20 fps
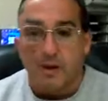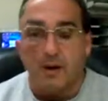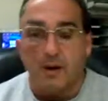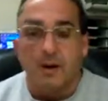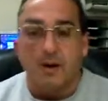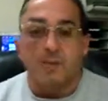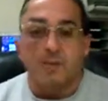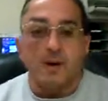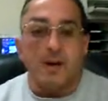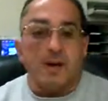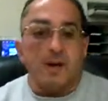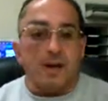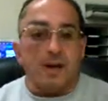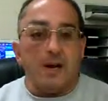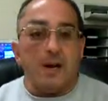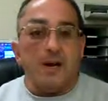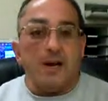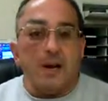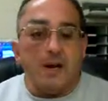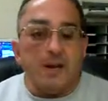Um,
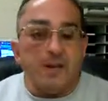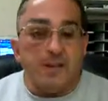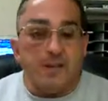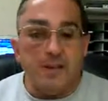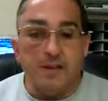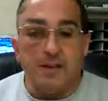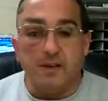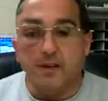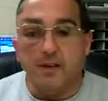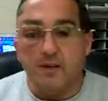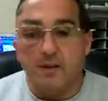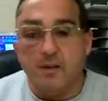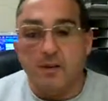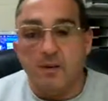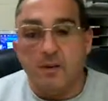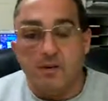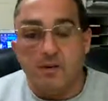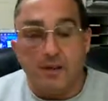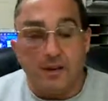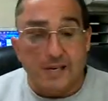I, I think,
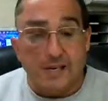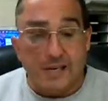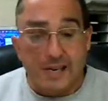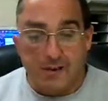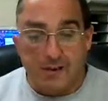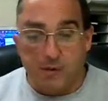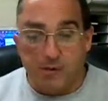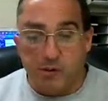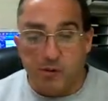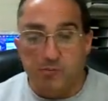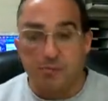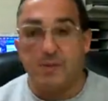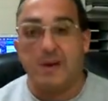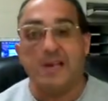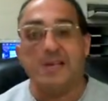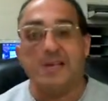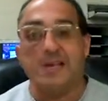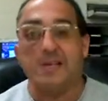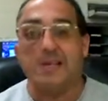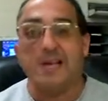you know, I kind of put
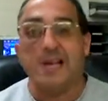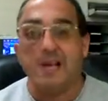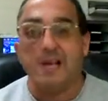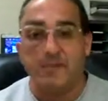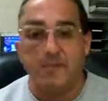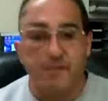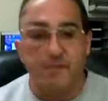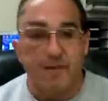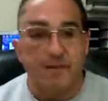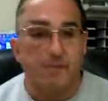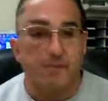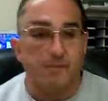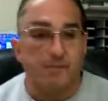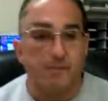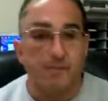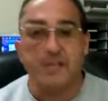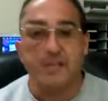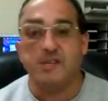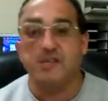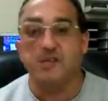my life into
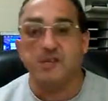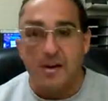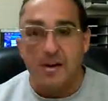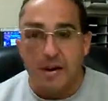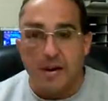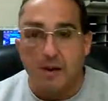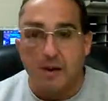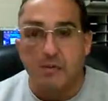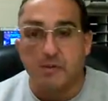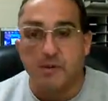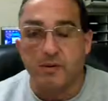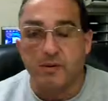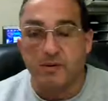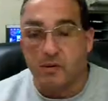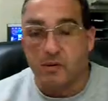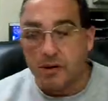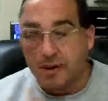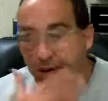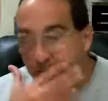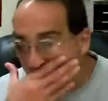my job,
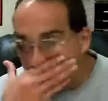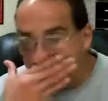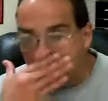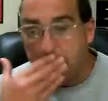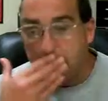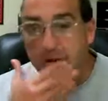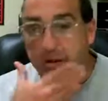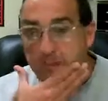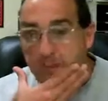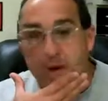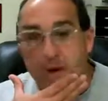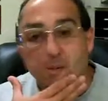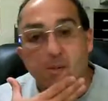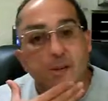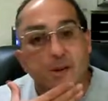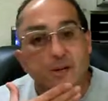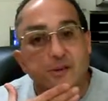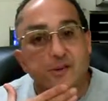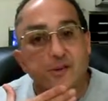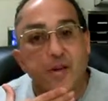so it has to be about
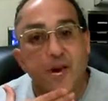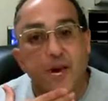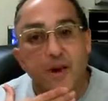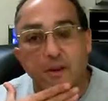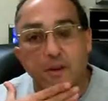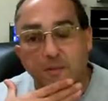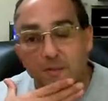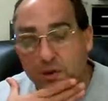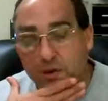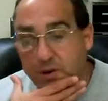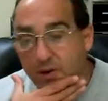my job.